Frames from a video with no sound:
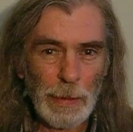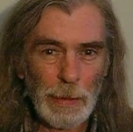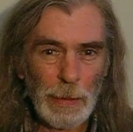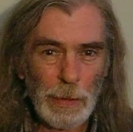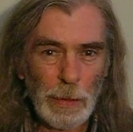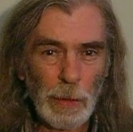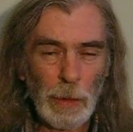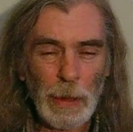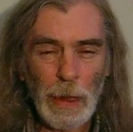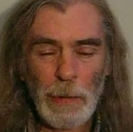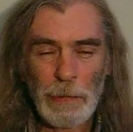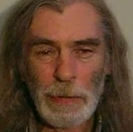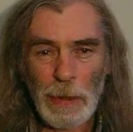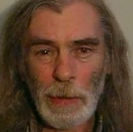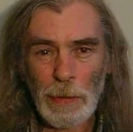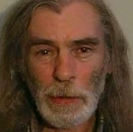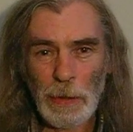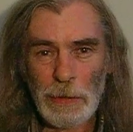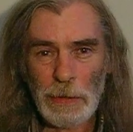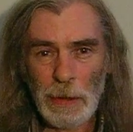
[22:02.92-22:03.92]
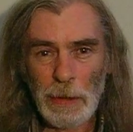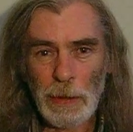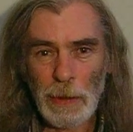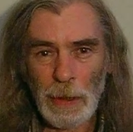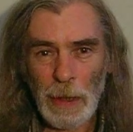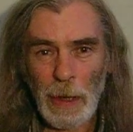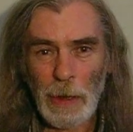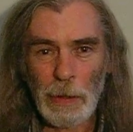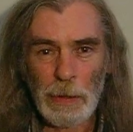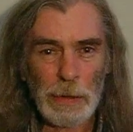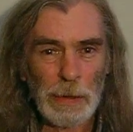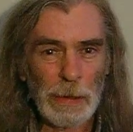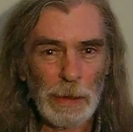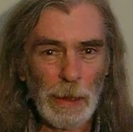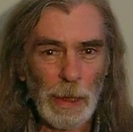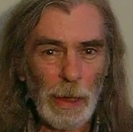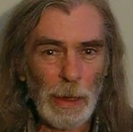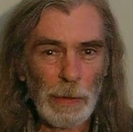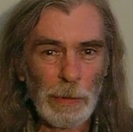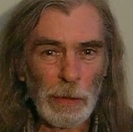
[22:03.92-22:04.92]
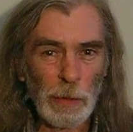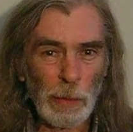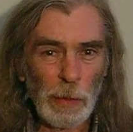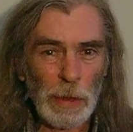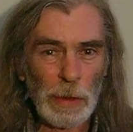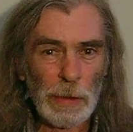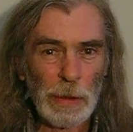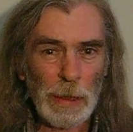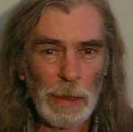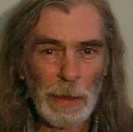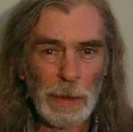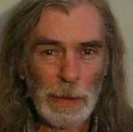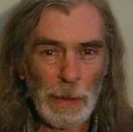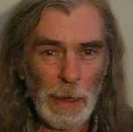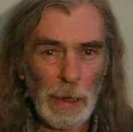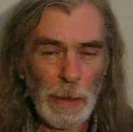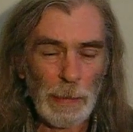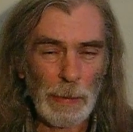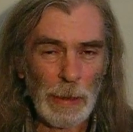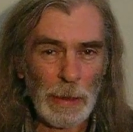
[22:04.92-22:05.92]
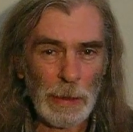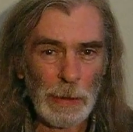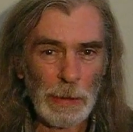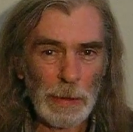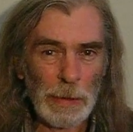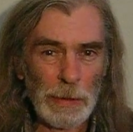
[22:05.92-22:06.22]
you will have found the singularity out of which the entire pattern is